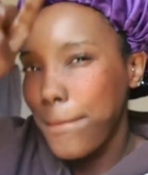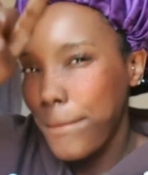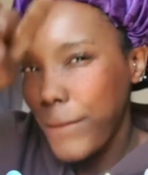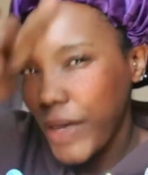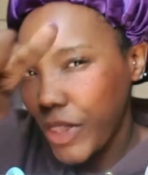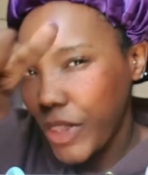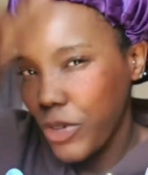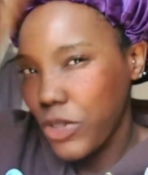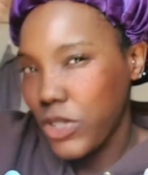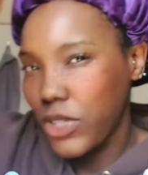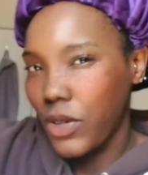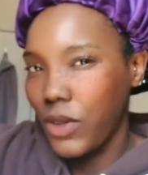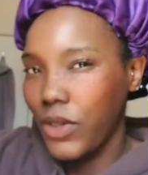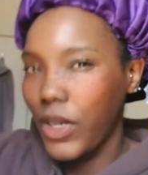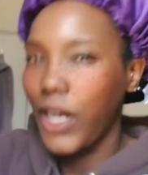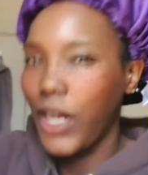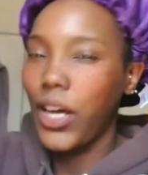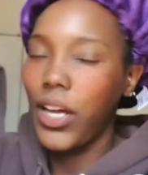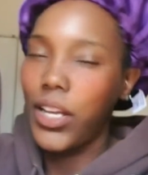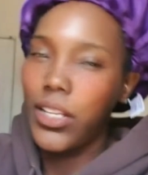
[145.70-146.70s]
but they're still
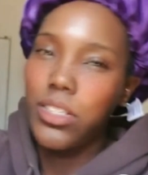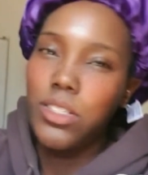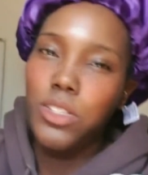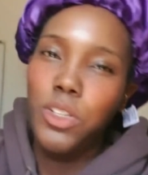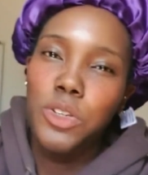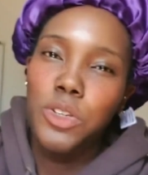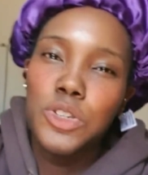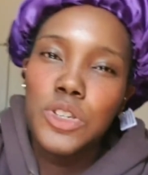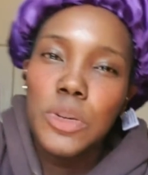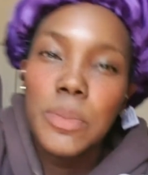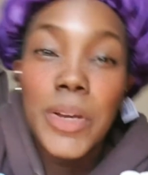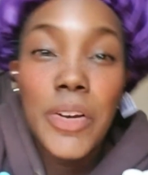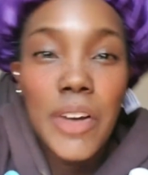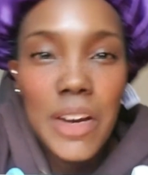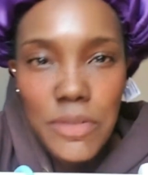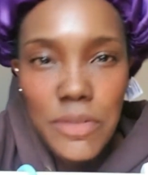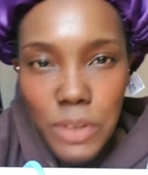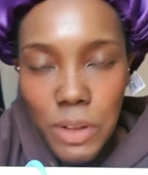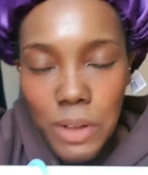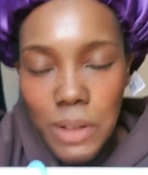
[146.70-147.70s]
not us, so you should be
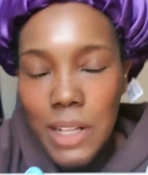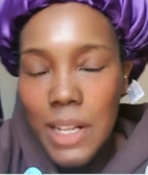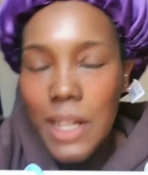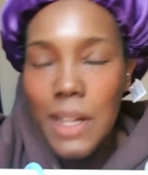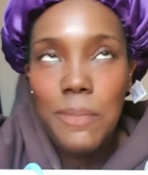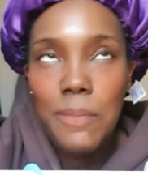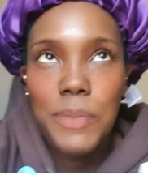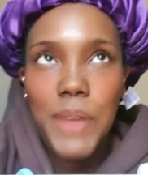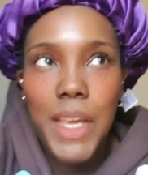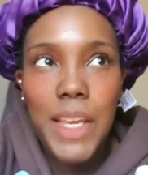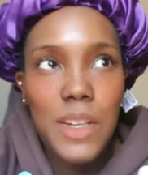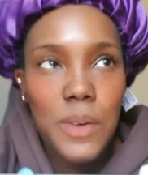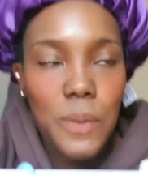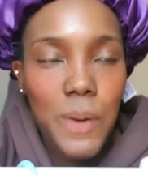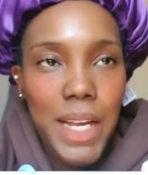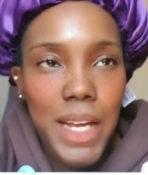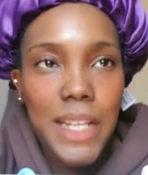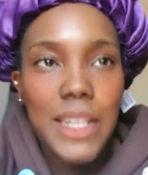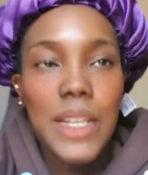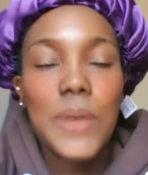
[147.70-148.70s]
grateful.
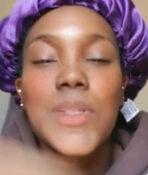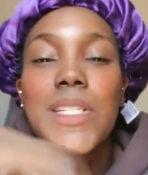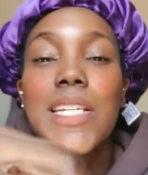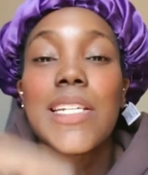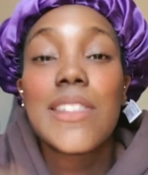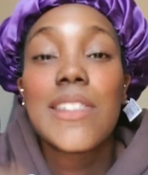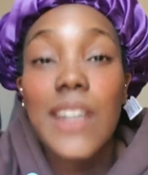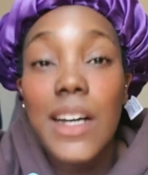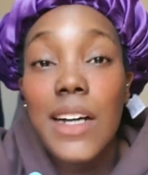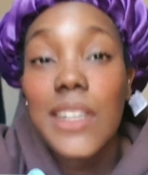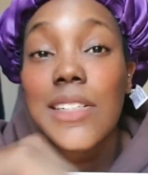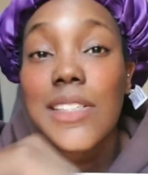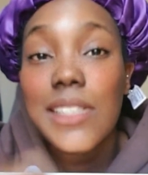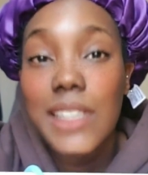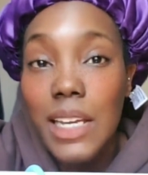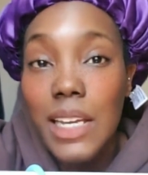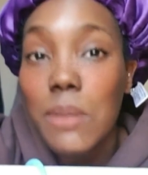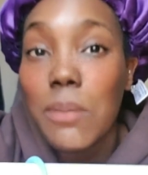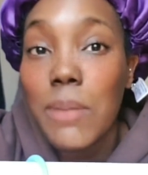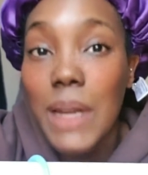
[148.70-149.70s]
Anyway, it was a
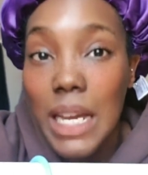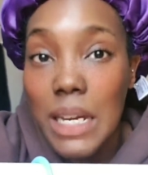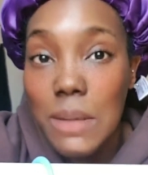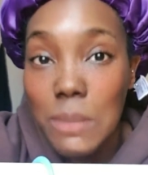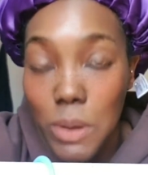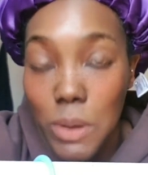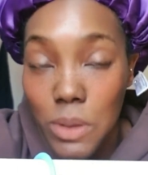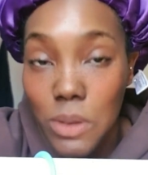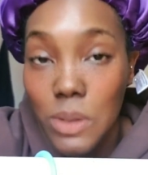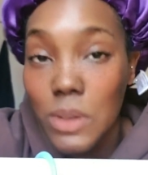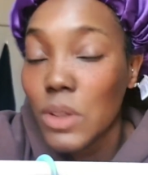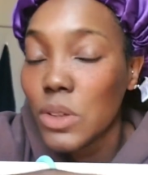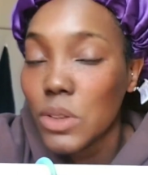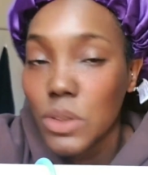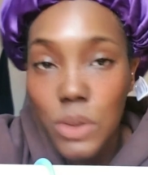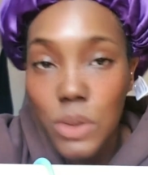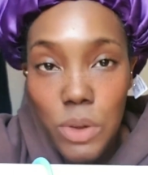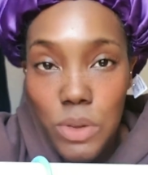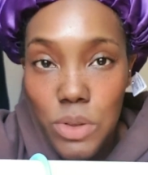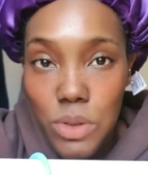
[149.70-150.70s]
dark-skinned black model,
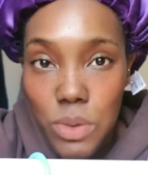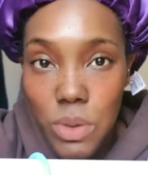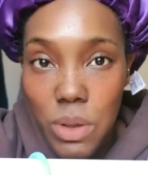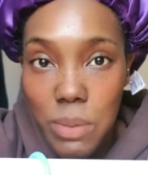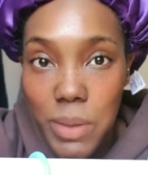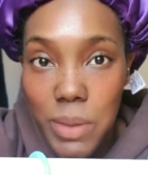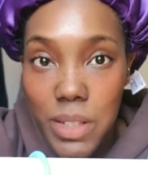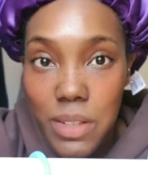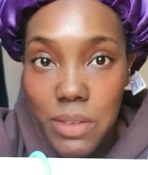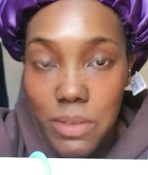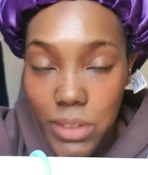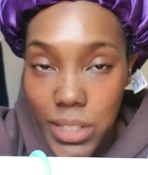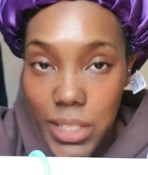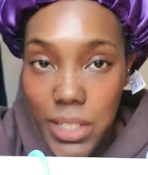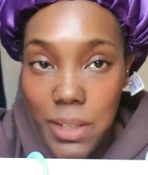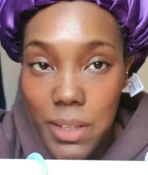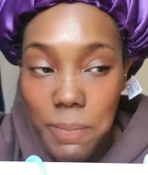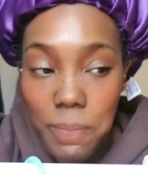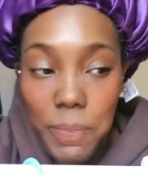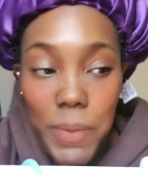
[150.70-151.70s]
gorgeous woman,
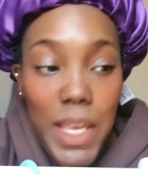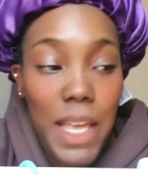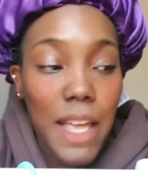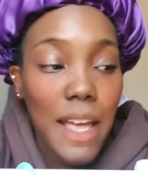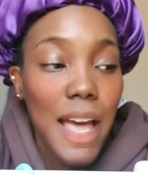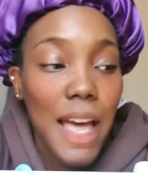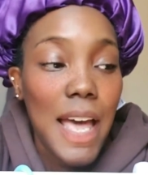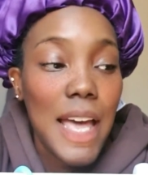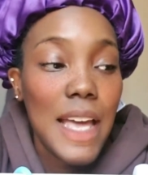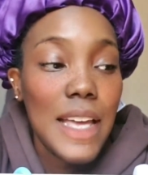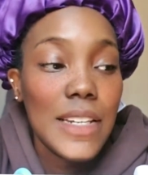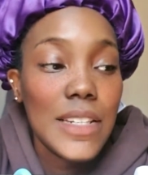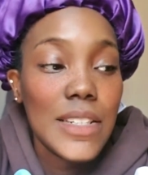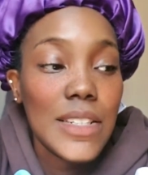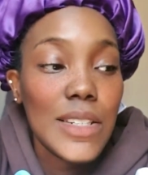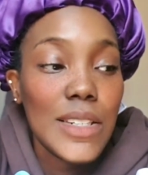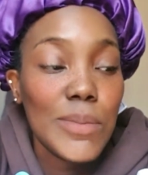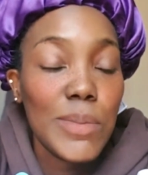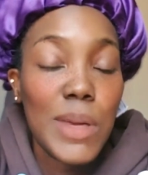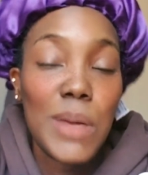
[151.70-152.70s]
right?
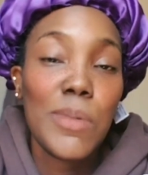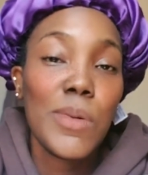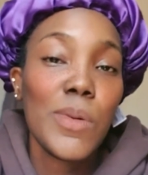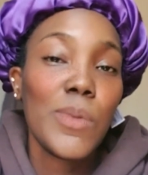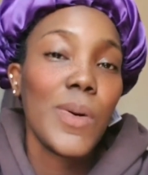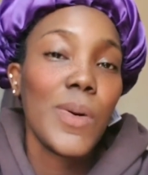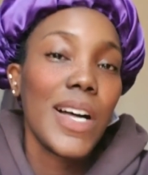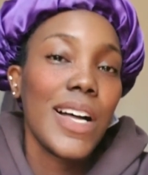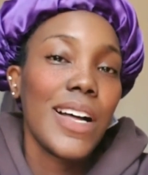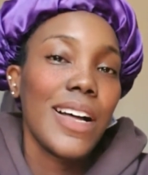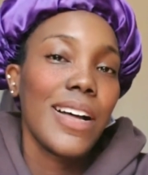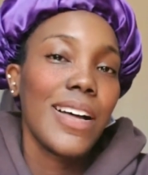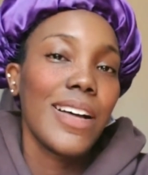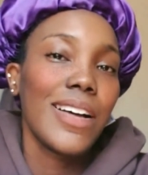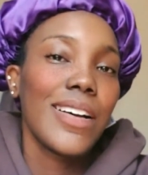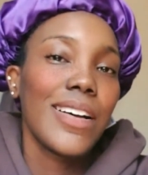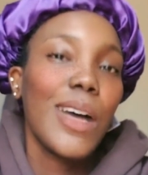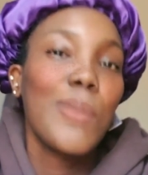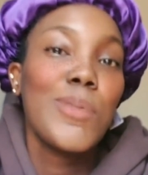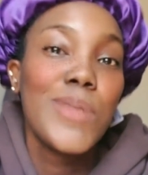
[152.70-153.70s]
And people were
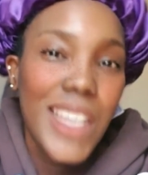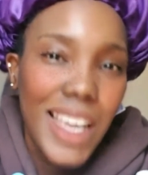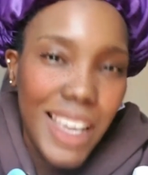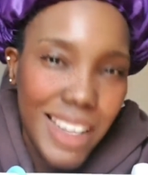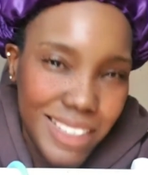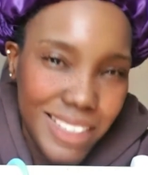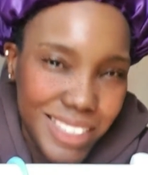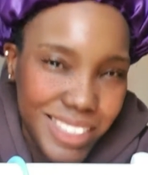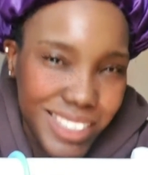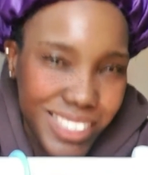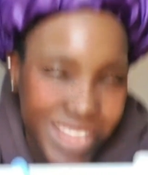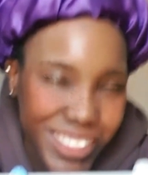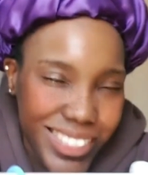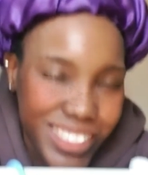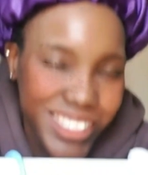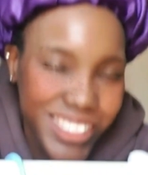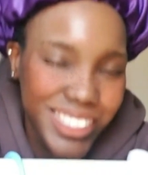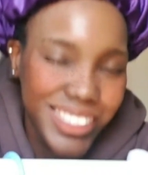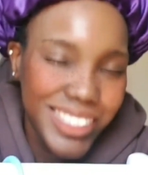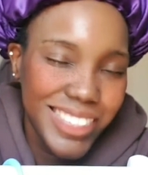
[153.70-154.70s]
upset.
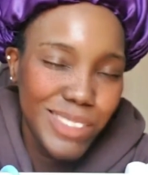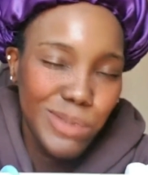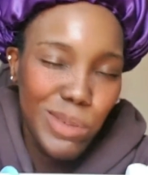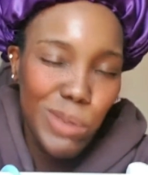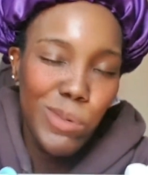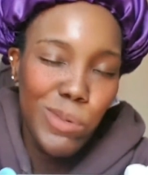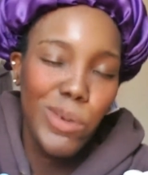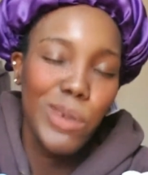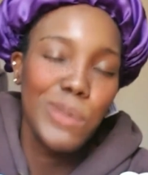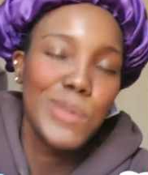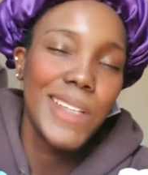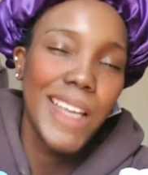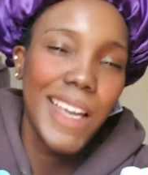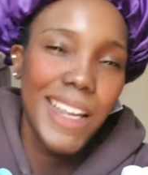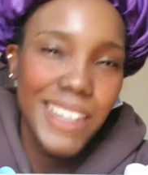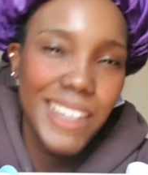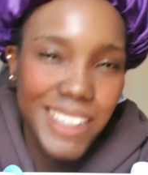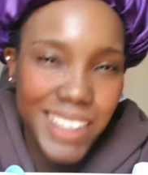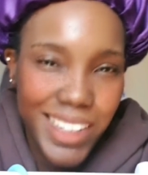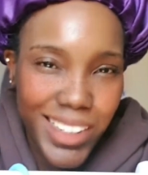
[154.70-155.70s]
People were
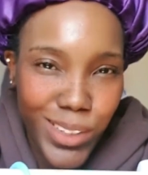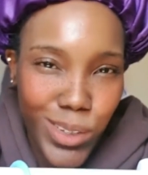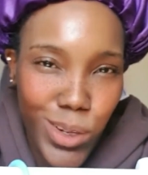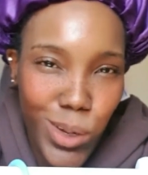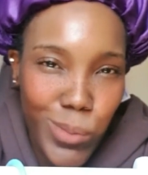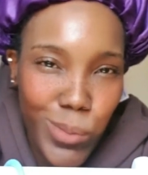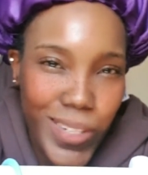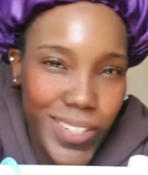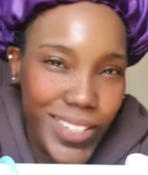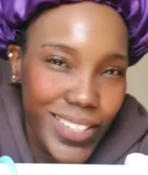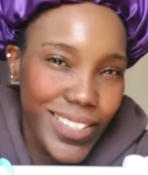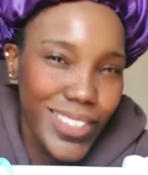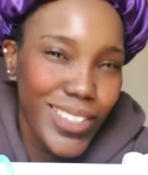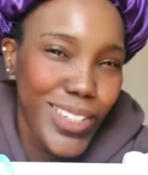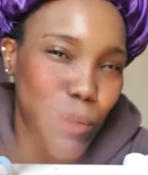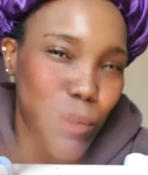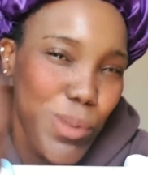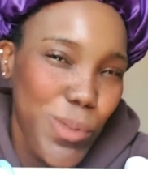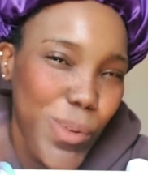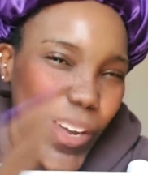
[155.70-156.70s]
upset in the comments.
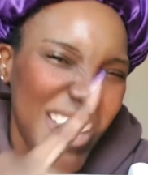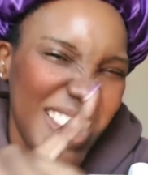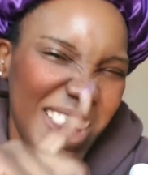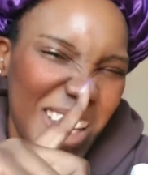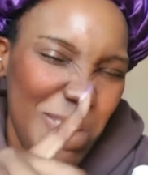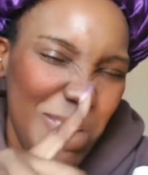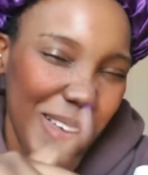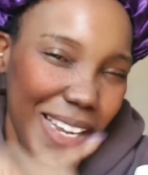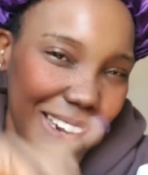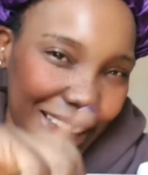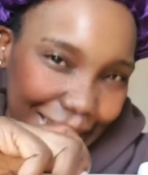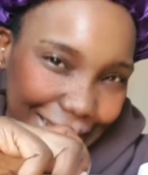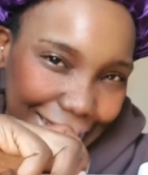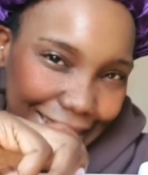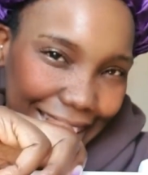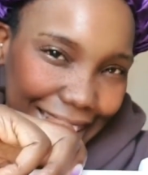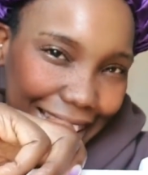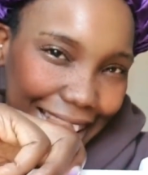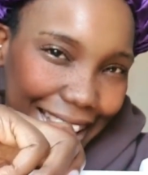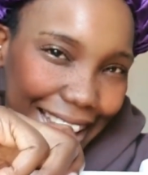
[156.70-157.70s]
Tell me why. Think about it.
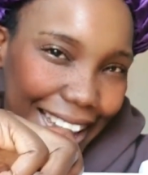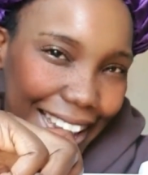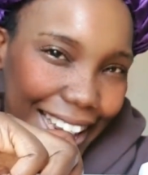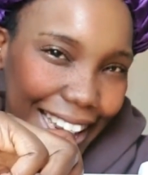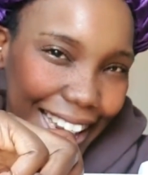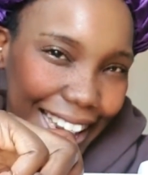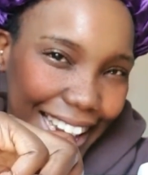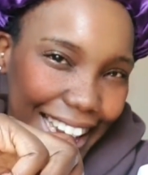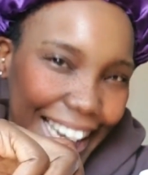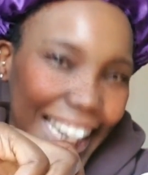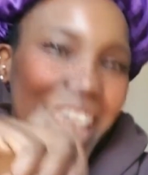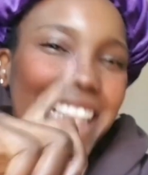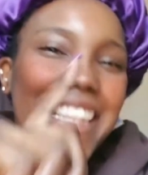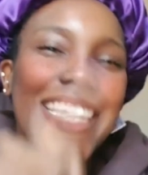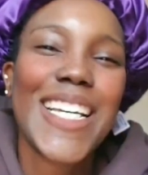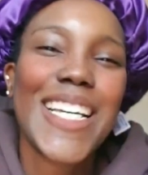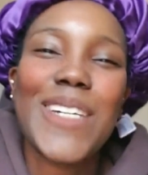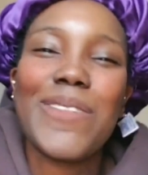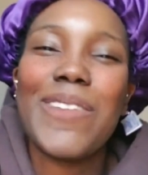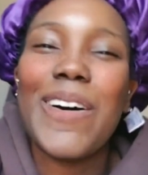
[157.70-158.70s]

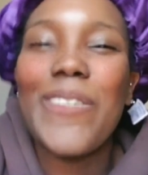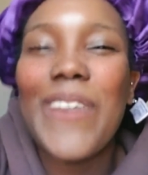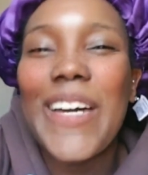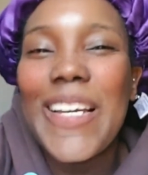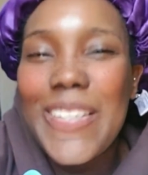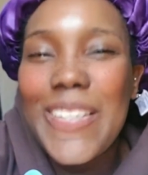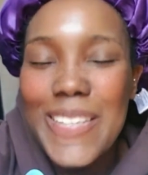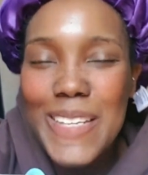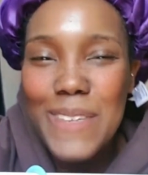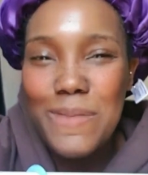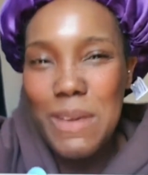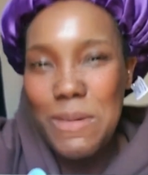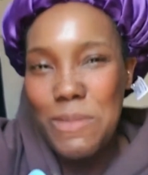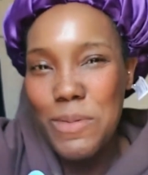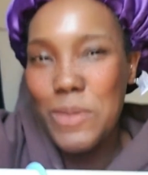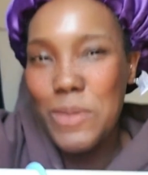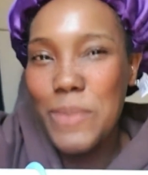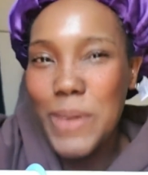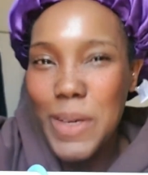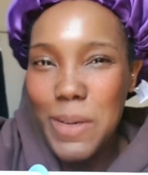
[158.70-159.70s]
Think about why you think
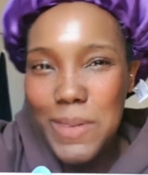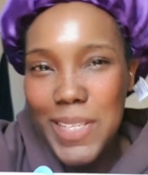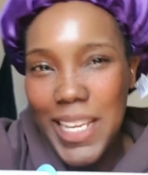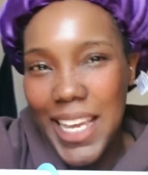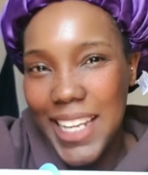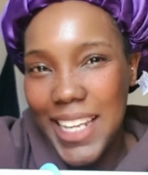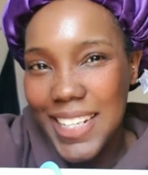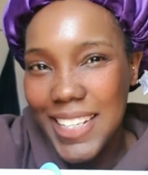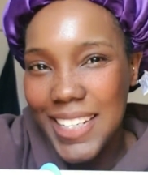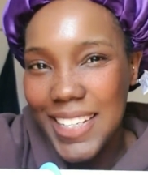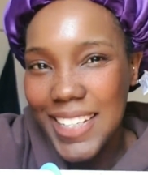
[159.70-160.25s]
people would be upset.